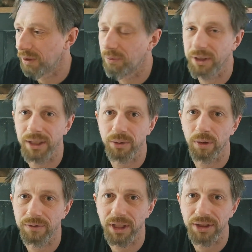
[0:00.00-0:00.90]
I want to get
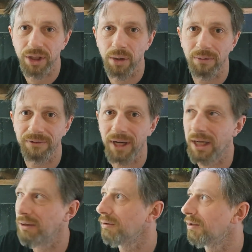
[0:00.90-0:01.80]
dwarf sedge going,
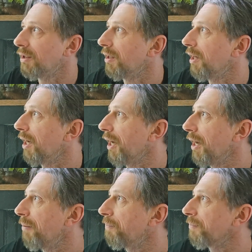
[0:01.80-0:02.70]
Val,
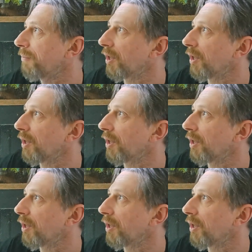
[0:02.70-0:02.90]
um,